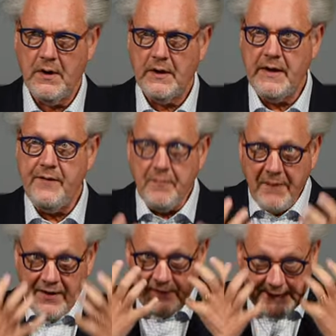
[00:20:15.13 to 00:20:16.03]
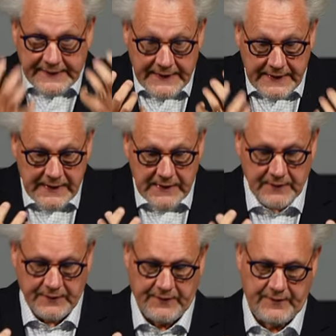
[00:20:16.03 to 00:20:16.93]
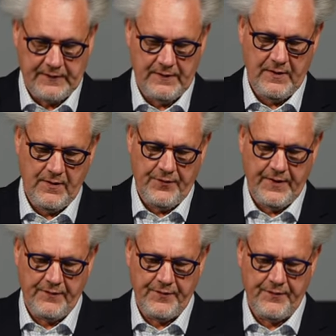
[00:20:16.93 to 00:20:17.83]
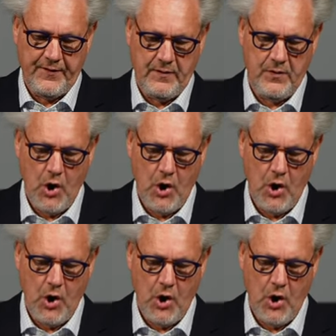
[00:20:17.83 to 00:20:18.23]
even my tears forever flow.